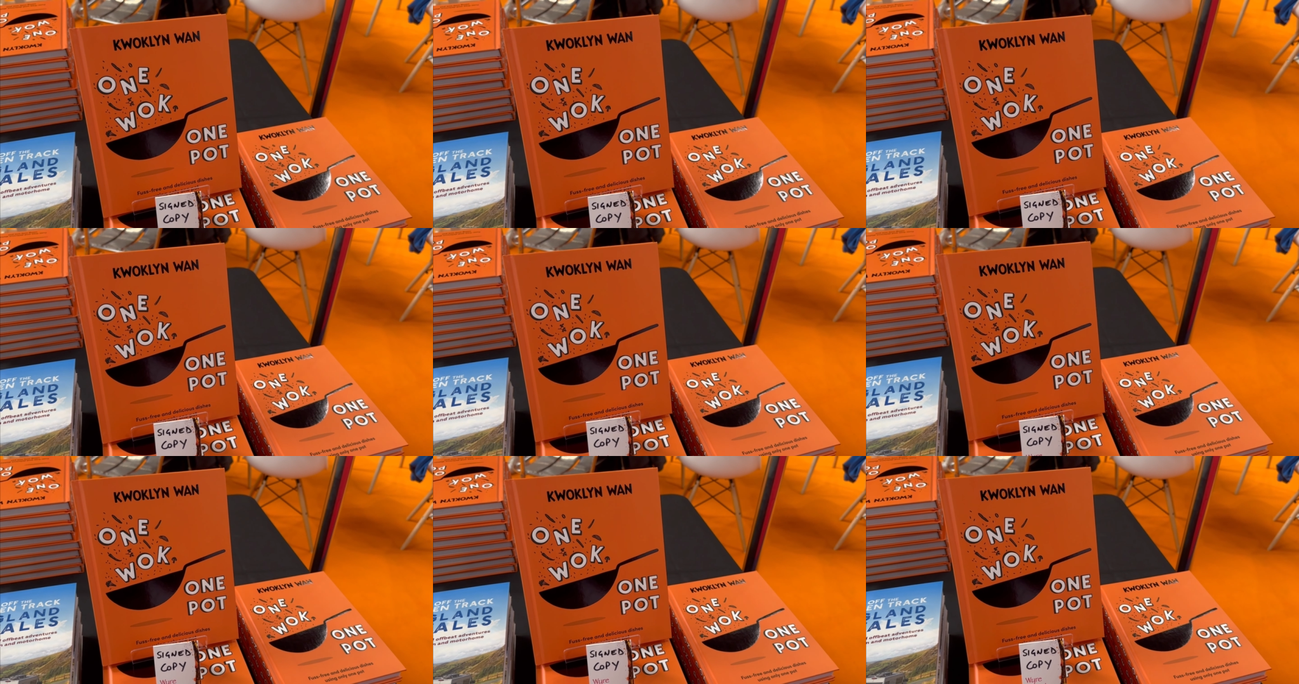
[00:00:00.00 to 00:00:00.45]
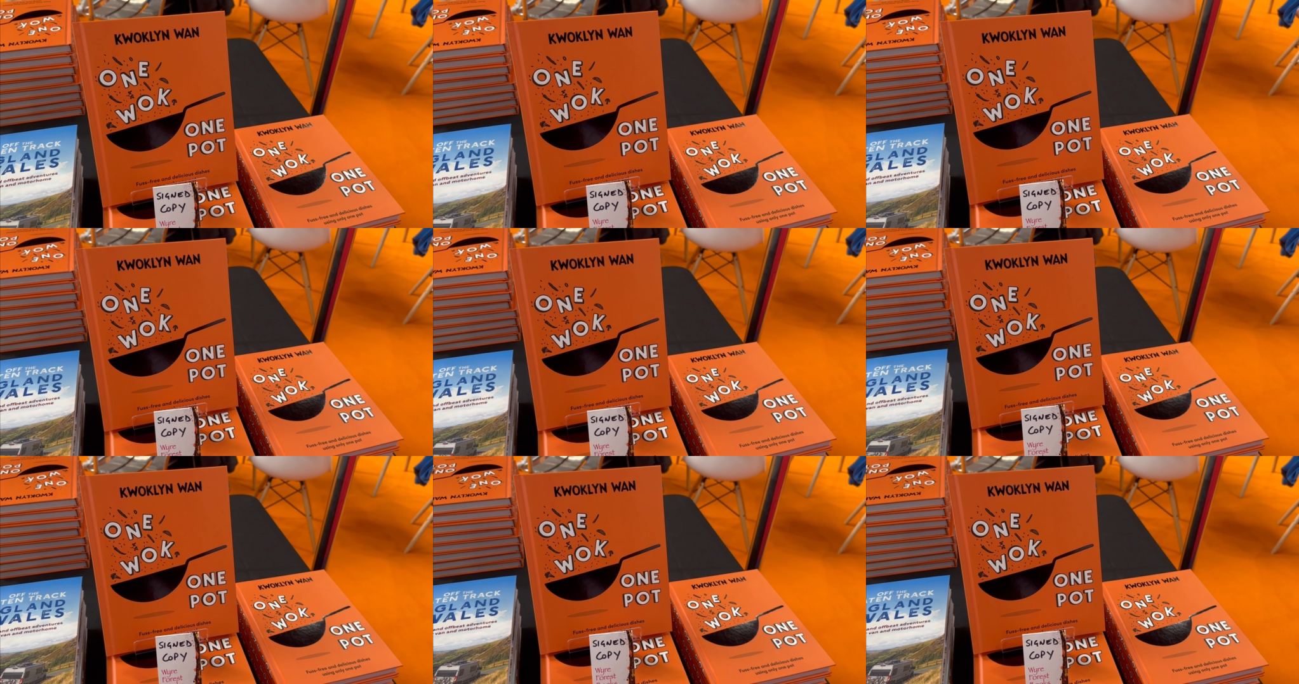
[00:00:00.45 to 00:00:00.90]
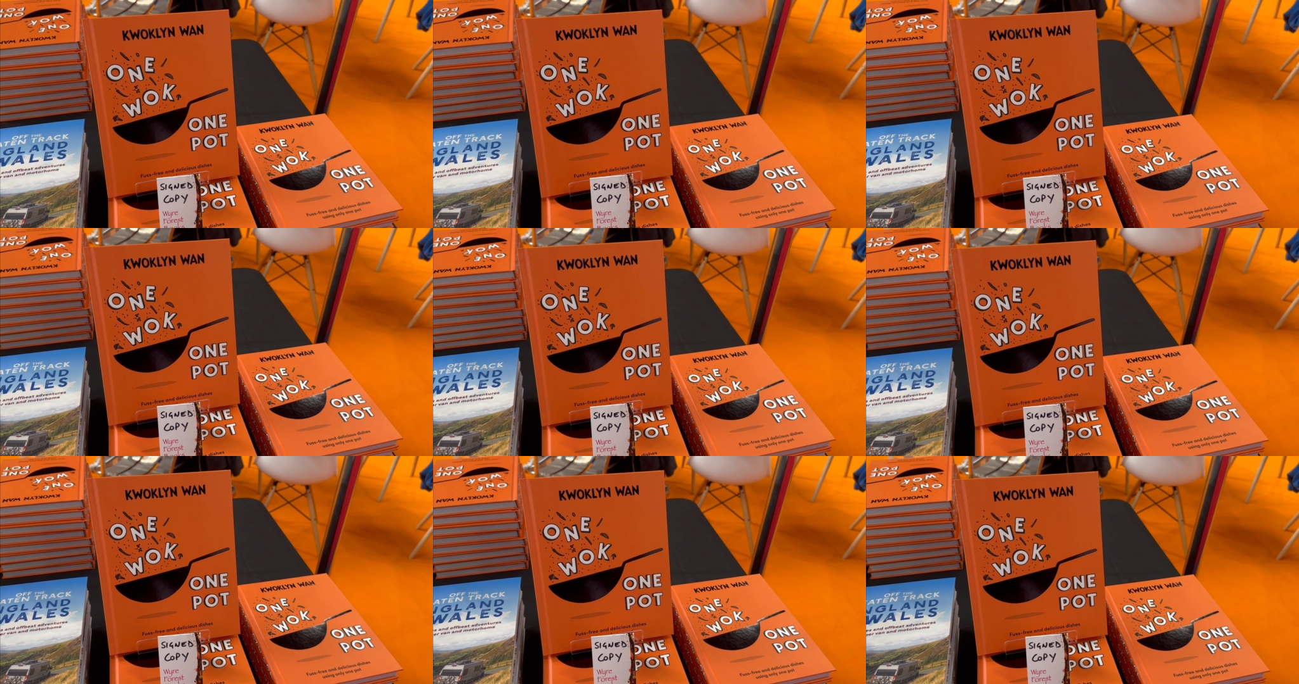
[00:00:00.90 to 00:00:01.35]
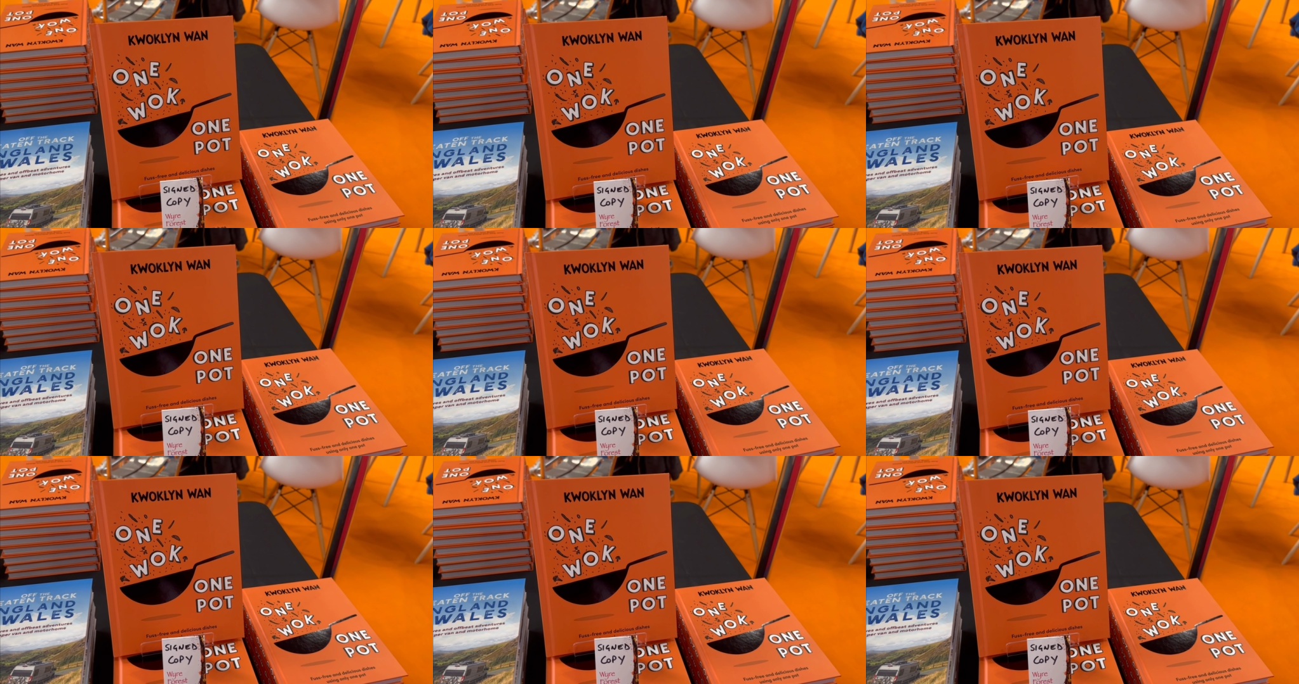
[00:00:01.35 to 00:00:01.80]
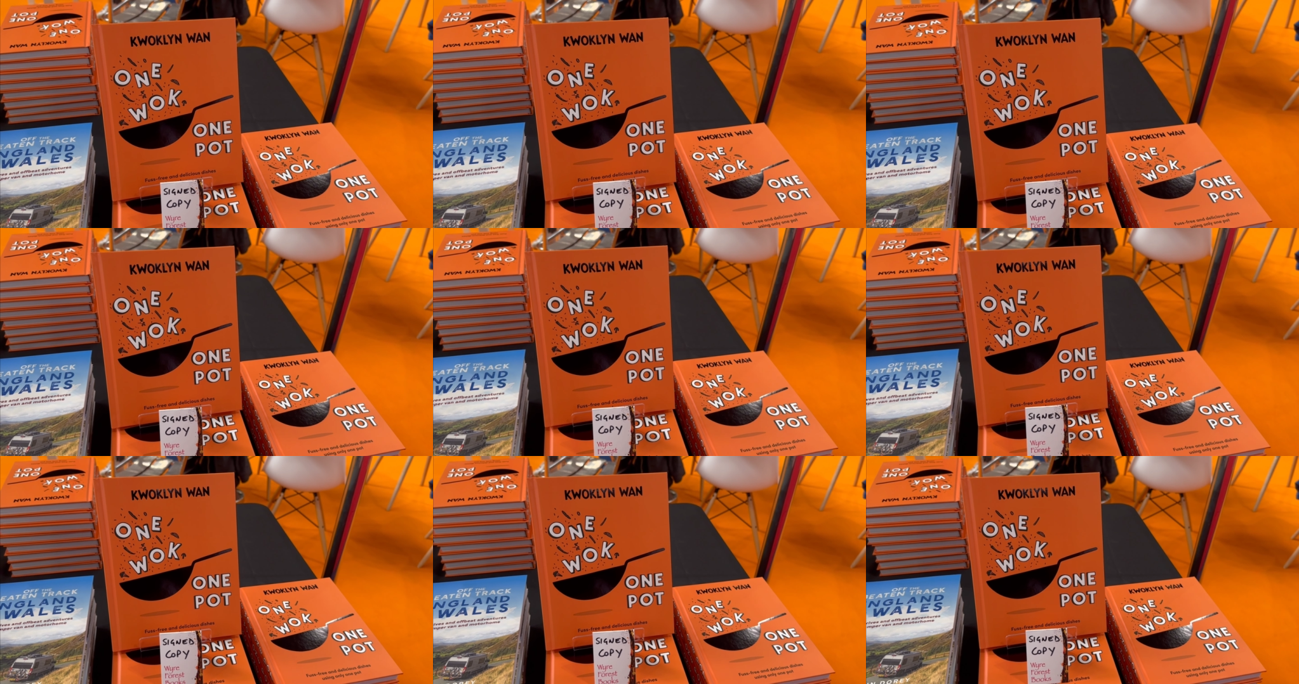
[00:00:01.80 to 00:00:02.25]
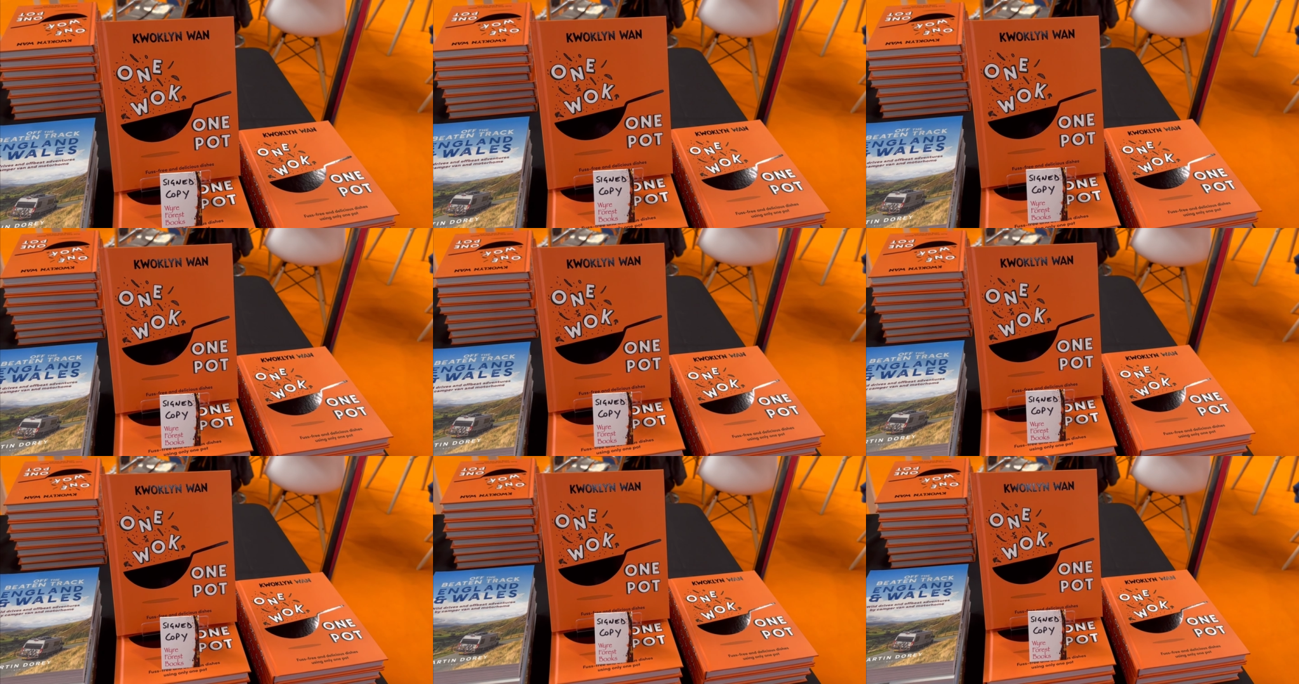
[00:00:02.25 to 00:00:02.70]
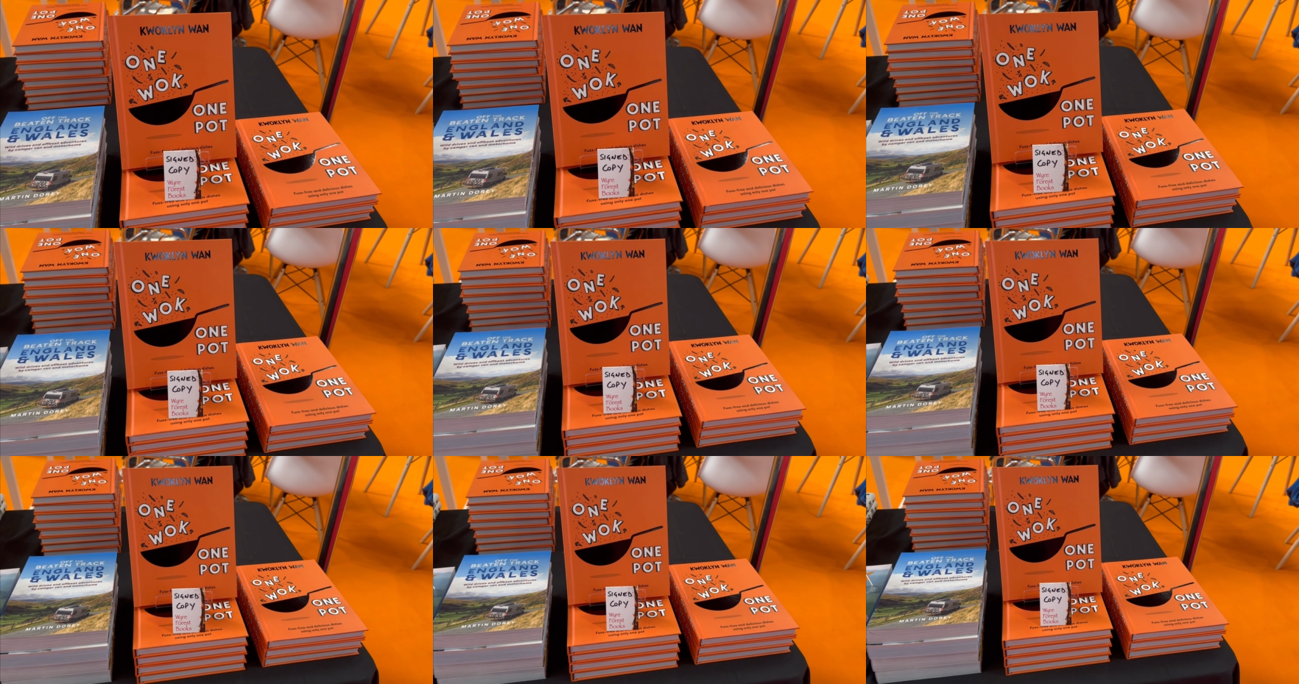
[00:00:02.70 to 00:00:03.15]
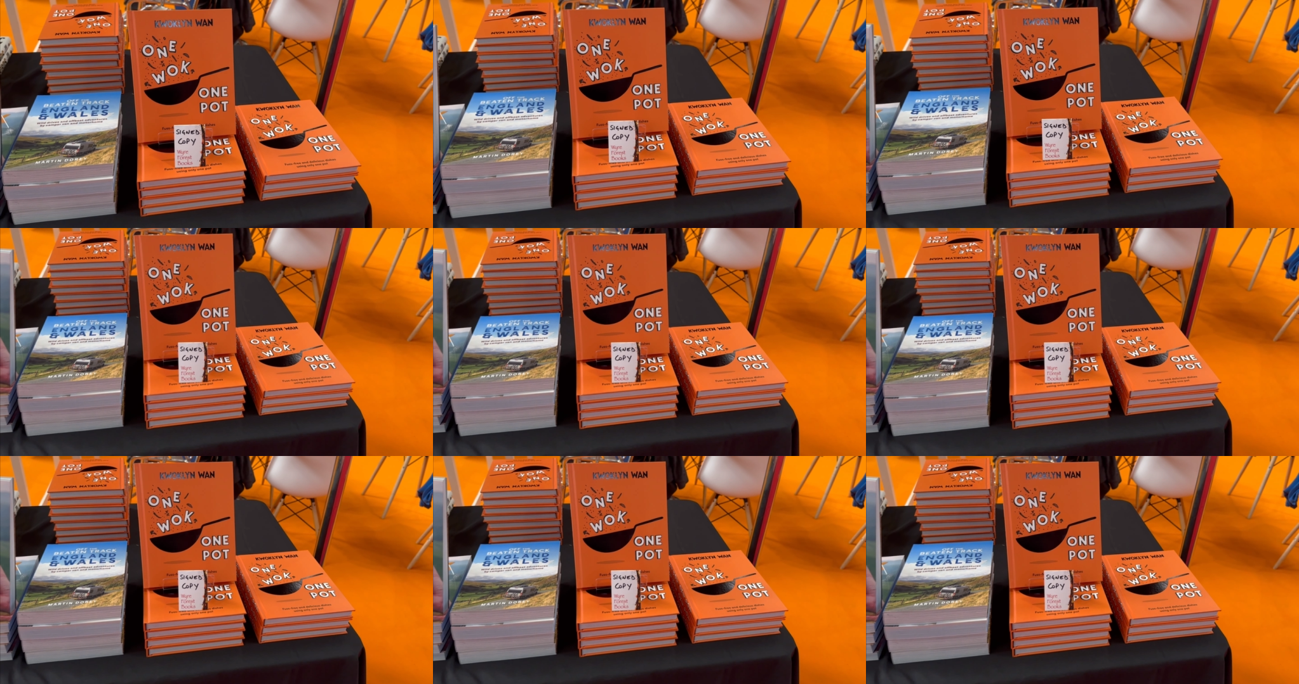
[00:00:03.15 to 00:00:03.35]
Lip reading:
(no speaker visible)